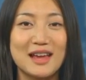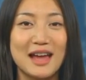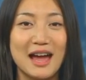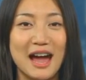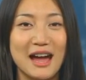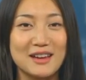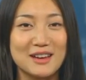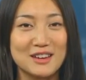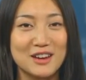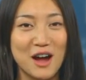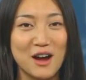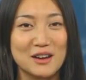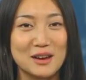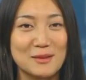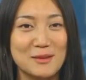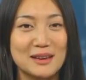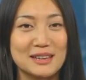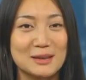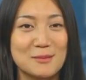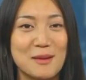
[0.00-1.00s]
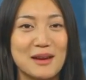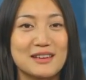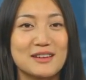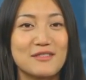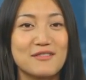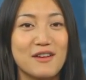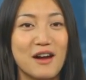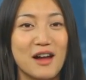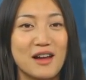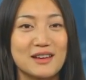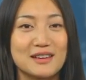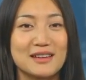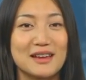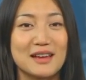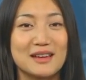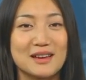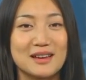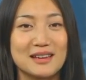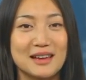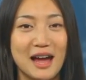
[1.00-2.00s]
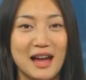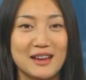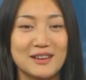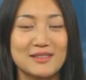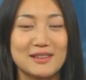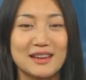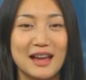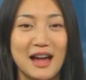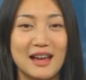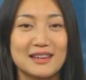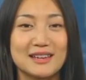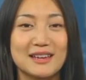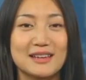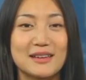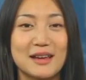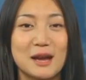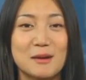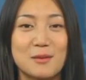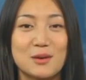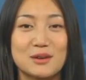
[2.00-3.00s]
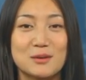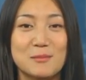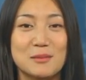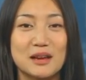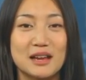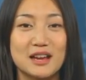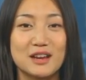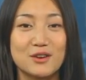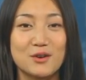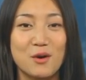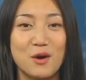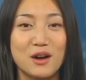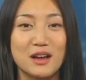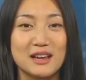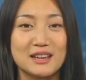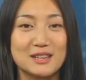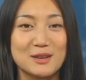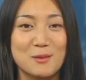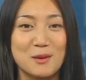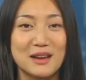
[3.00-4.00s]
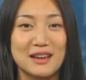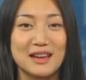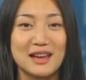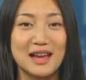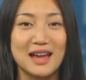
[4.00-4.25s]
and the document specifies that design of signs and labels be in accordance with